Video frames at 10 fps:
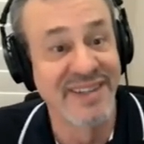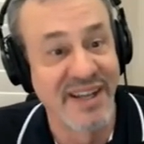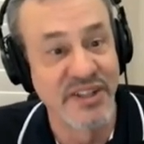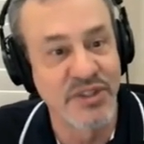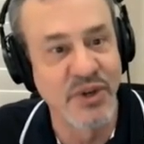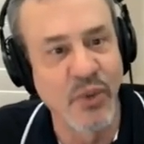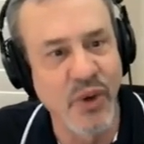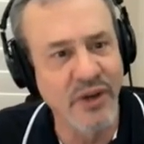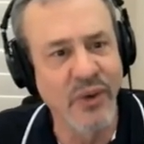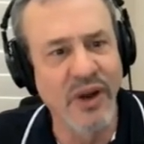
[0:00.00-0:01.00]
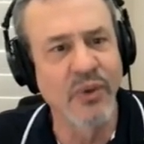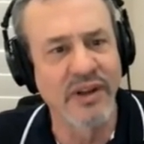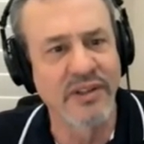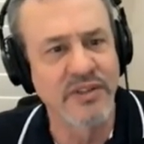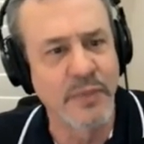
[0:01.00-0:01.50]
And so why do I
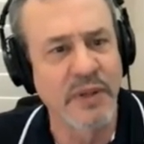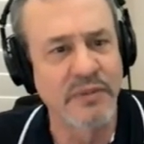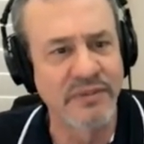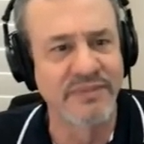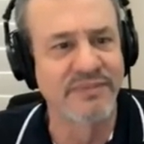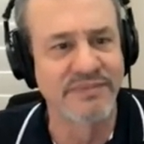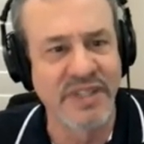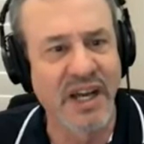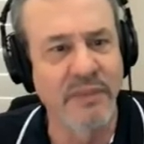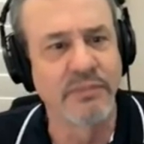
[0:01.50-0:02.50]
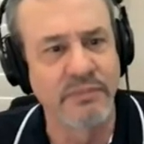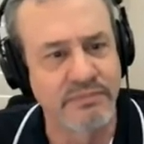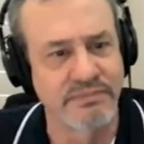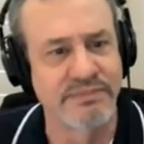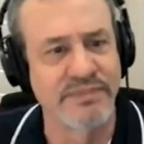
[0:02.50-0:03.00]
want to spend time
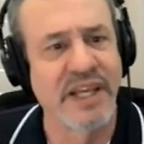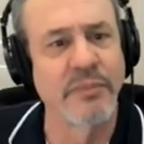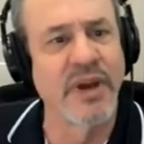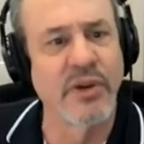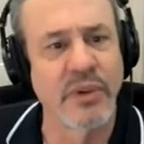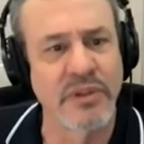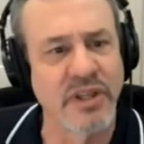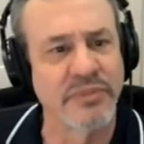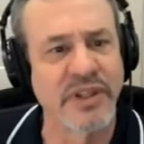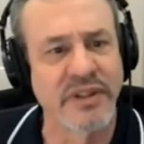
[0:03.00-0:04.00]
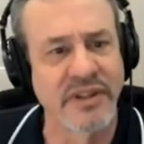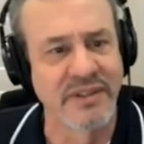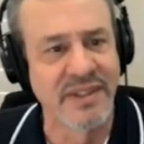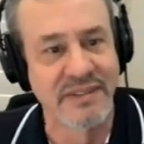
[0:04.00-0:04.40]
getting better at something that